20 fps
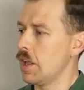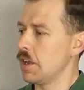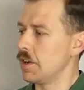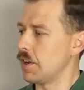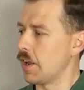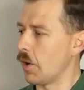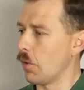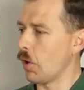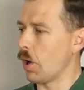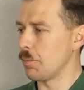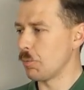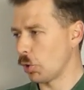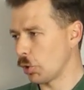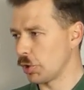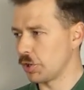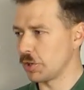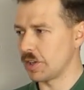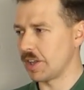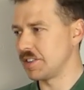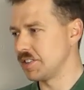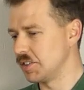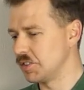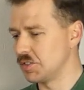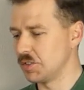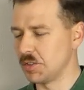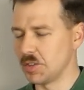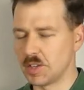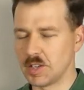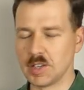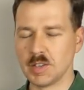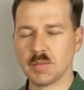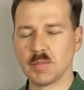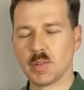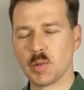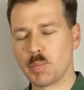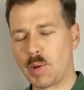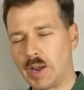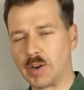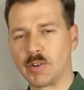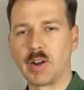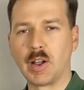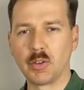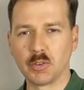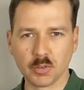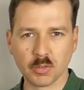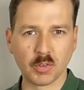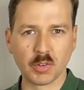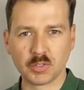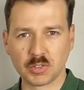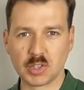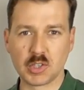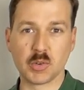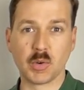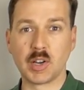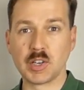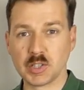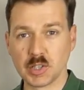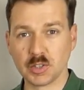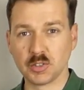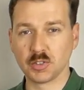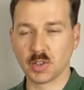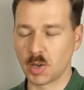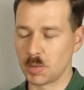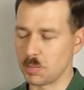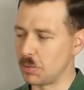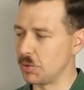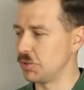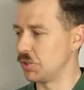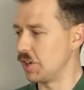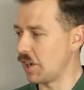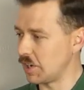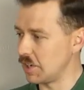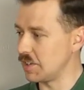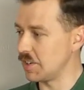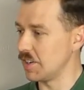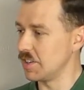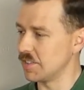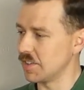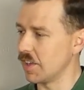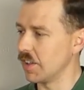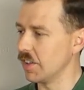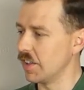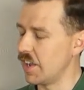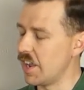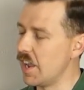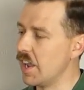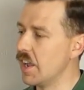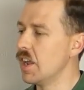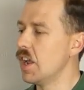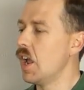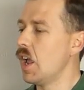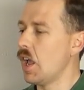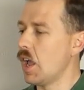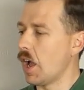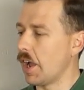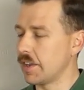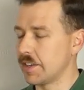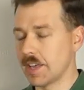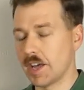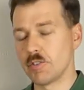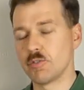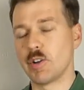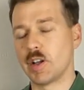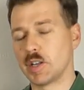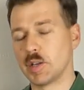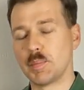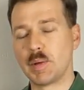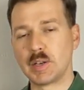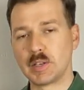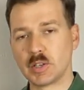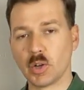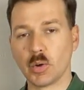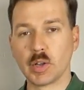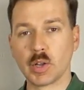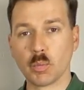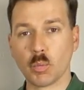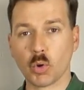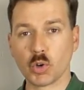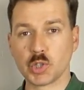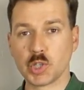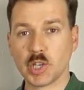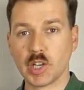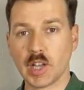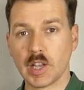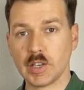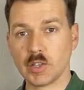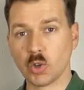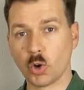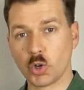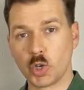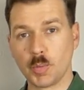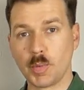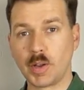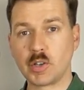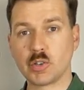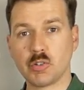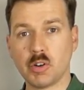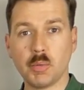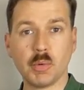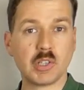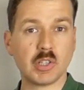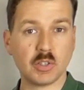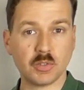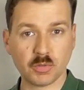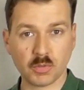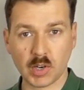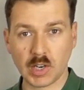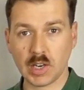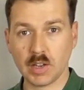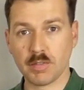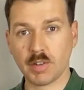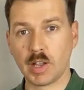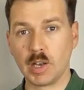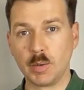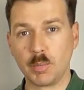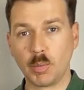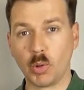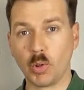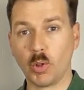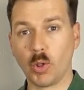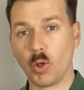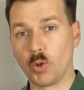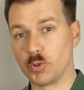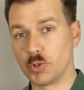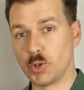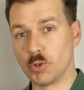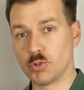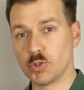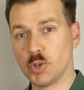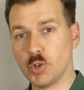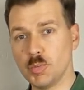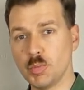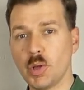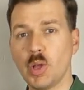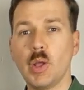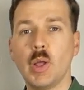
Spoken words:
Now, I'm not going to get into the background of the situation in Cyprus in any detail here. I can recommend going and watching a documentary which is freely available on YouTube,